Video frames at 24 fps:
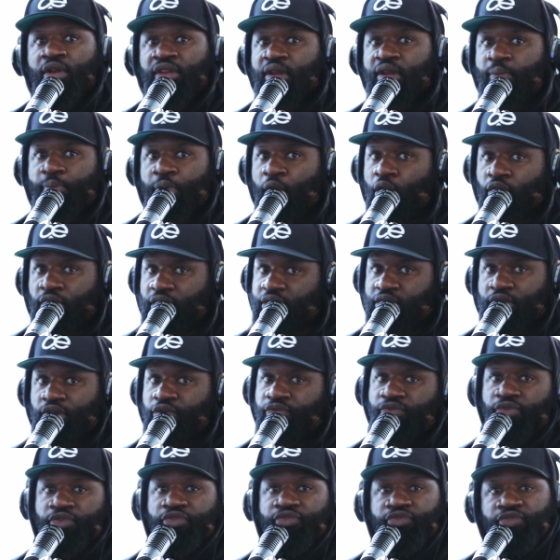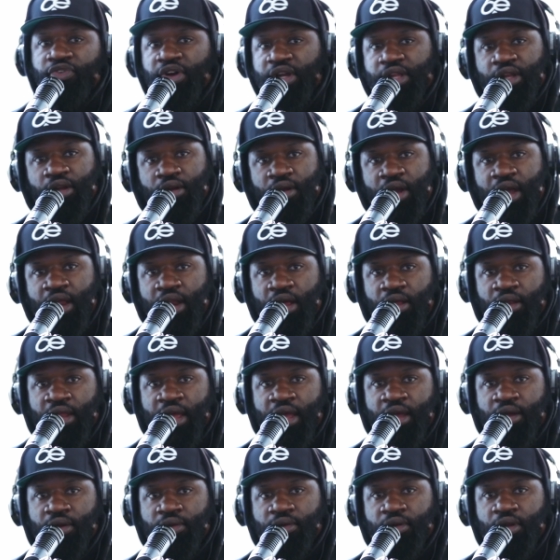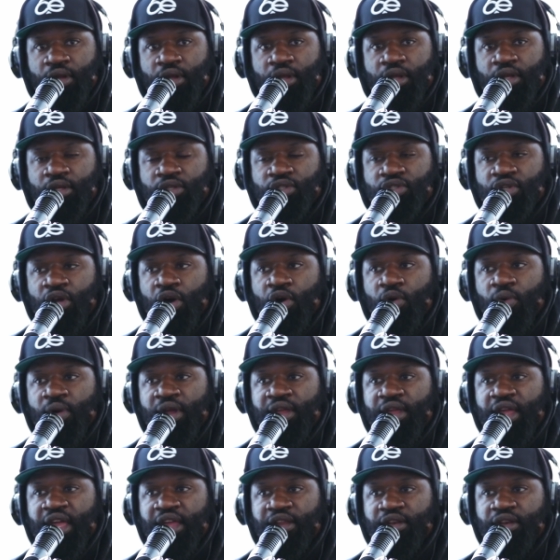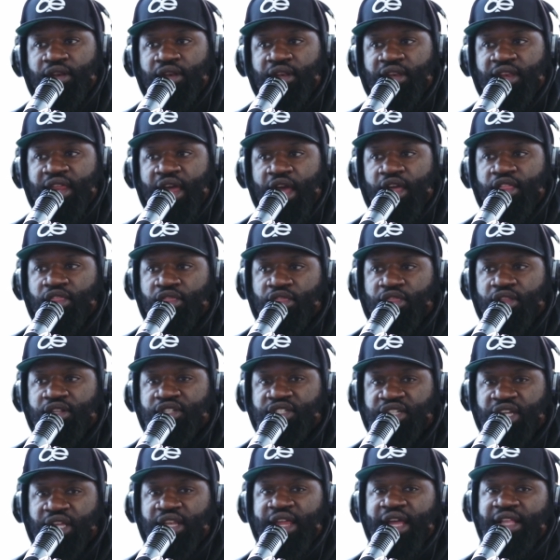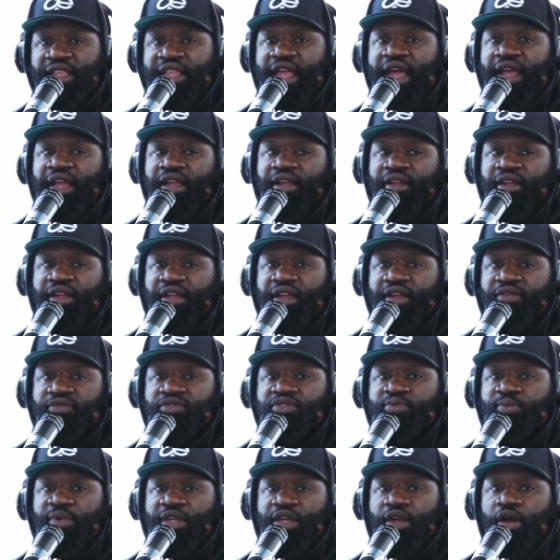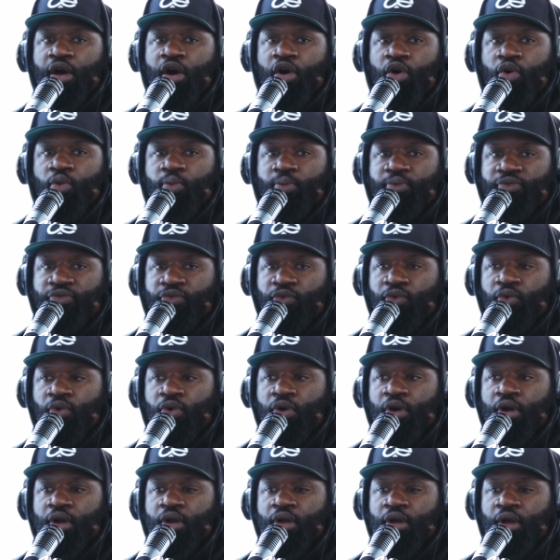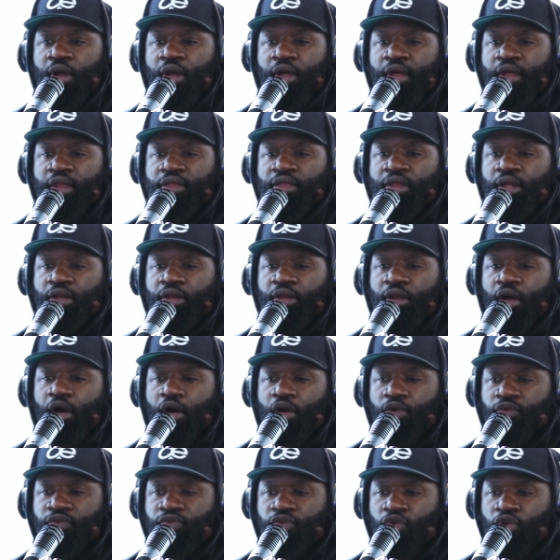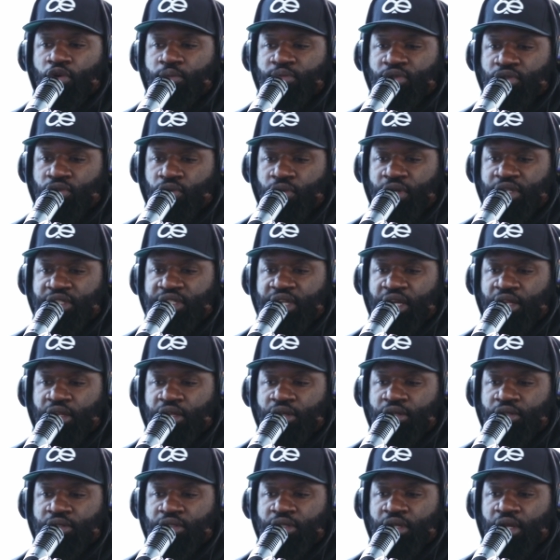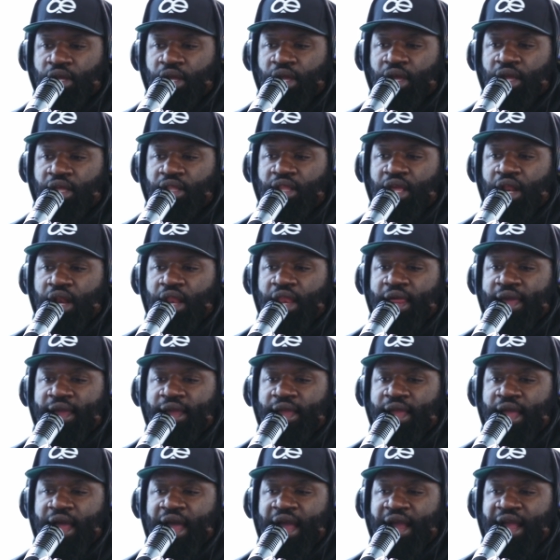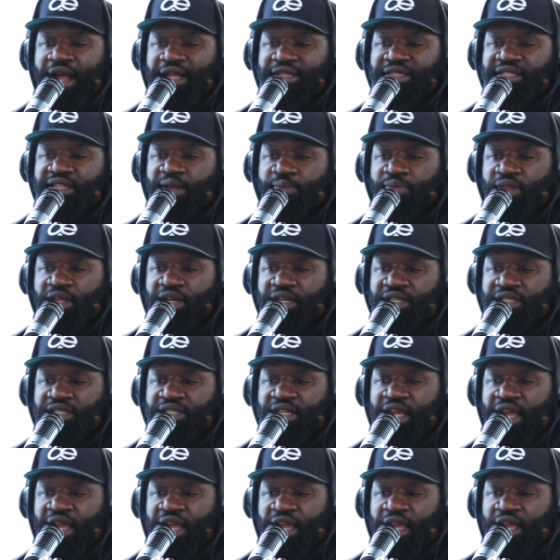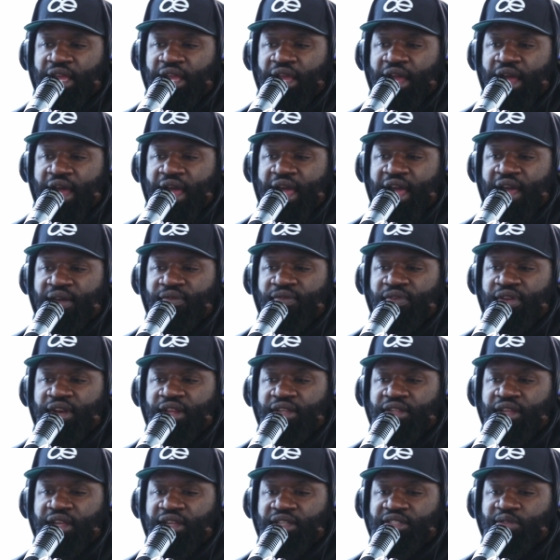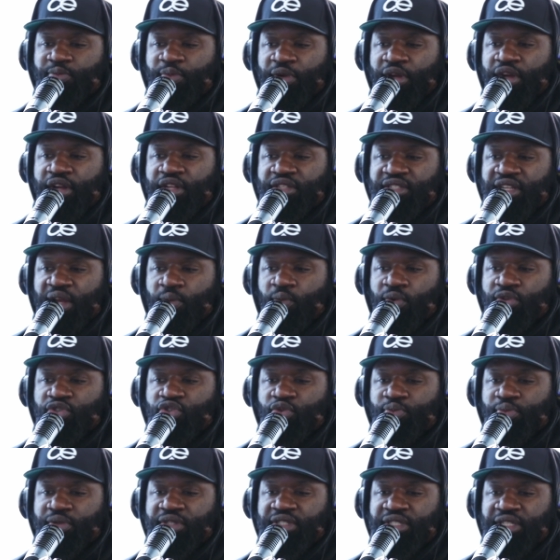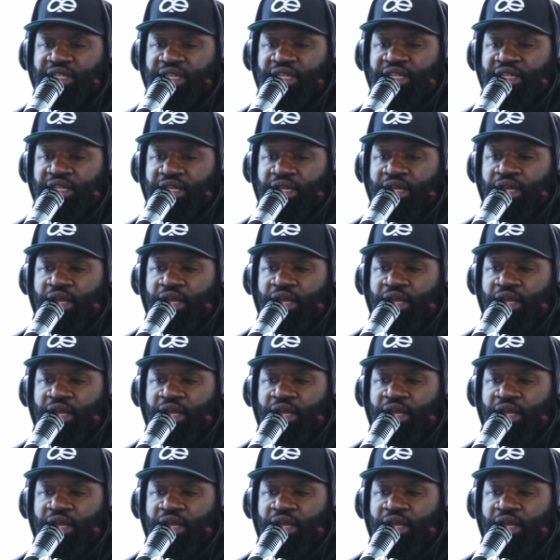won the Pulitzer for fucking crying out loud. So that shit like that gives me hope for the long form storytellers that are like, I got something to say, I have an experience I want to present,